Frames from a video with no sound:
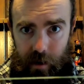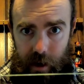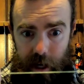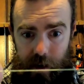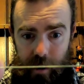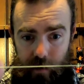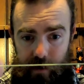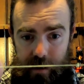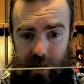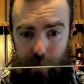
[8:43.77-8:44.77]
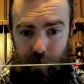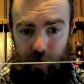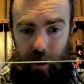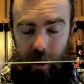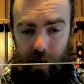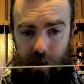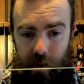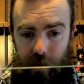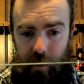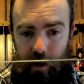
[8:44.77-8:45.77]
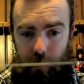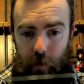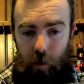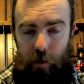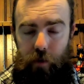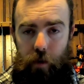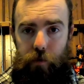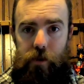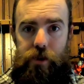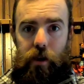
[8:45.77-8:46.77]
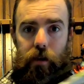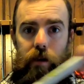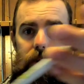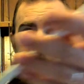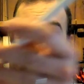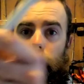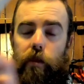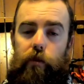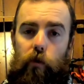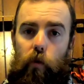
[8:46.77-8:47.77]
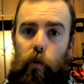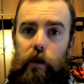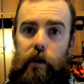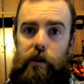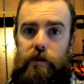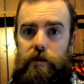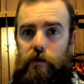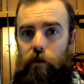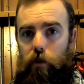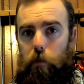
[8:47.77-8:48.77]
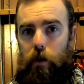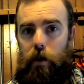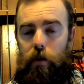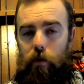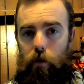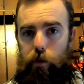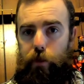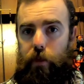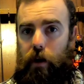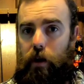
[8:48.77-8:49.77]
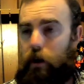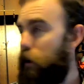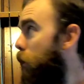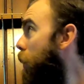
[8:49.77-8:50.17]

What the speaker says: The idea of this type of line is for if you're fishing through weeds or mud or thick,